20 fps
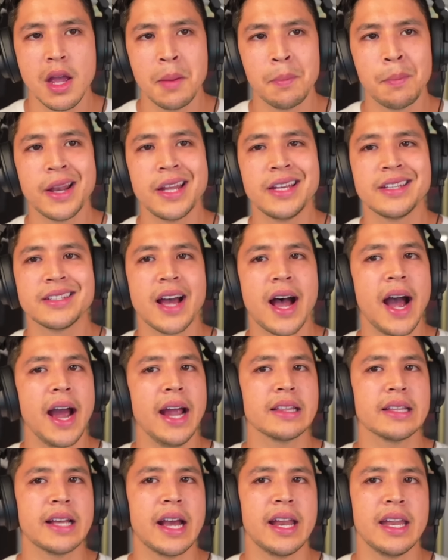but He's
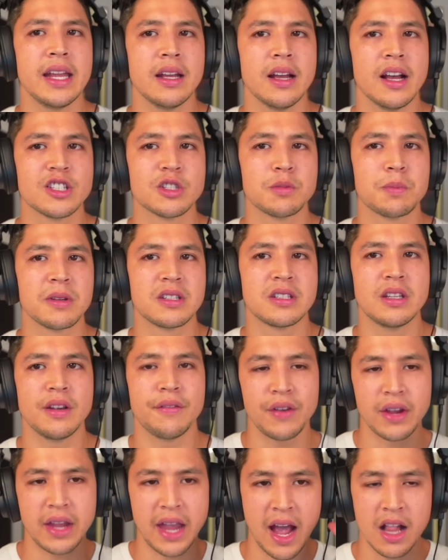highlighting a
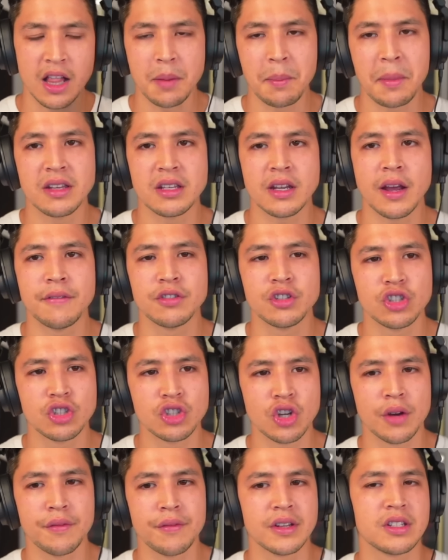specific element of
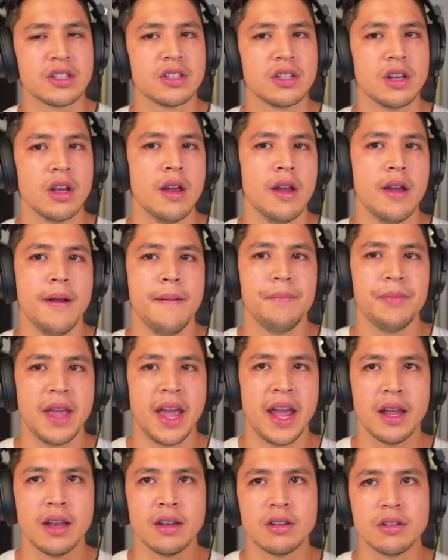service
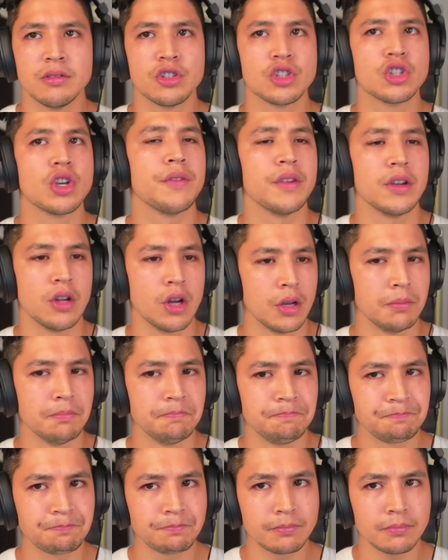and servanthood,
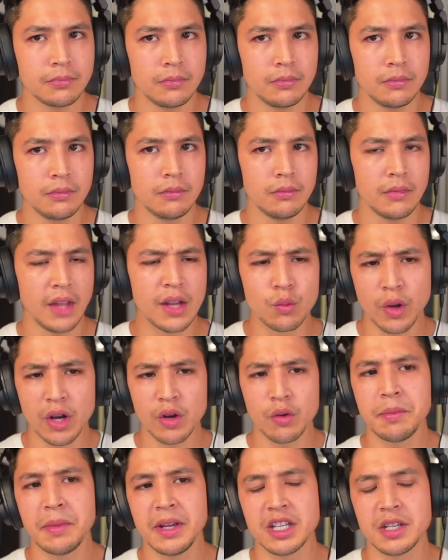and what it
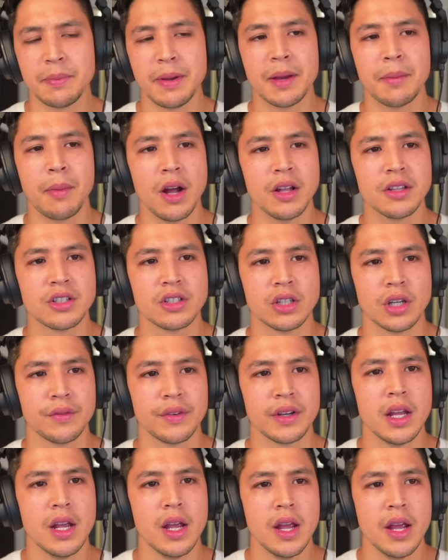would mean to be a
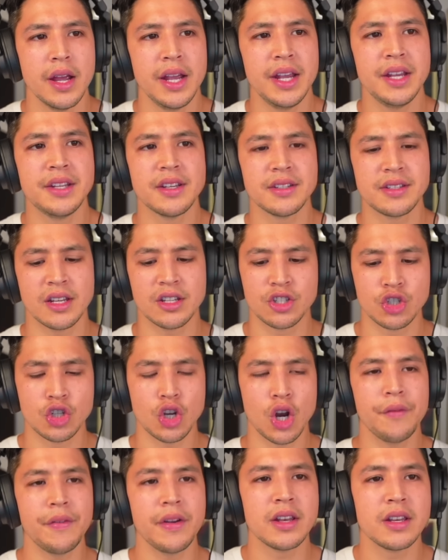bondservant. He says, a
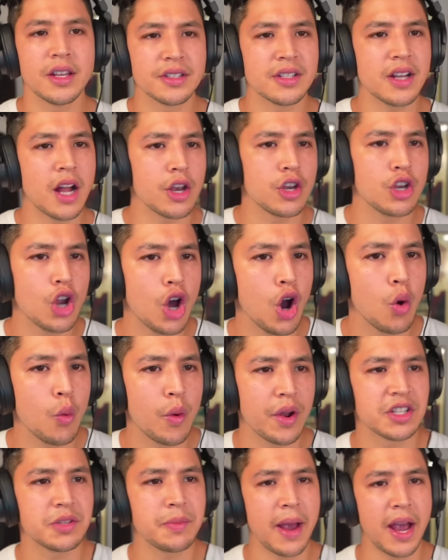servant does not know what
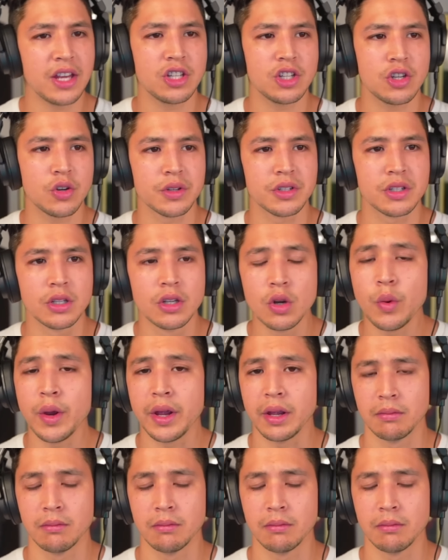his master is doing.